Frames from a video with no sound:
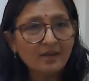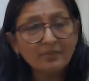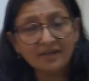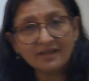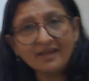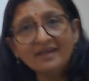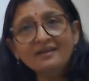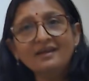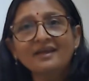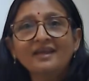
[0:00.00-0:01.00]
But
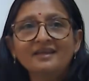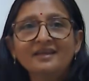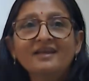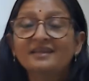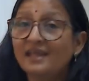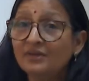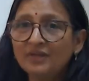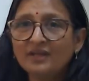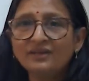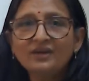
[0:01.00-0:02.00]
here again,
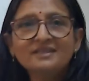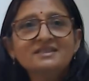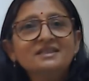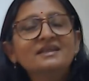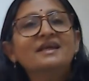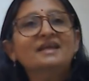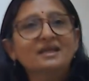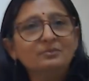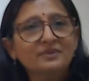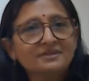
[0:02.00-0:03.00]
nanotechnology can
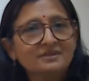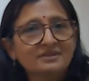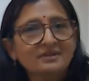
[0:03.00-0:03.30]
help us.